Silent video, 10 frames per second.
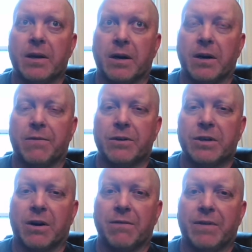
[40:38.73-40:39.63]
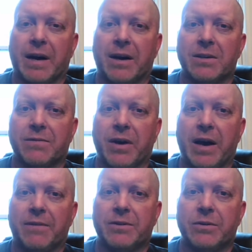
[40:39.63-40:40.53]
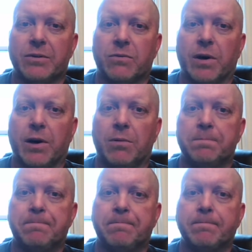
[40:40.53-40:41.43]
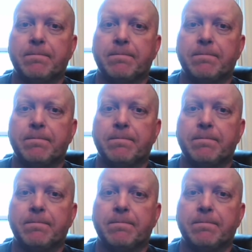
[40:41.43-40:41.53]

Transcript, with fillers: and they're good for starting fires if you have to as well.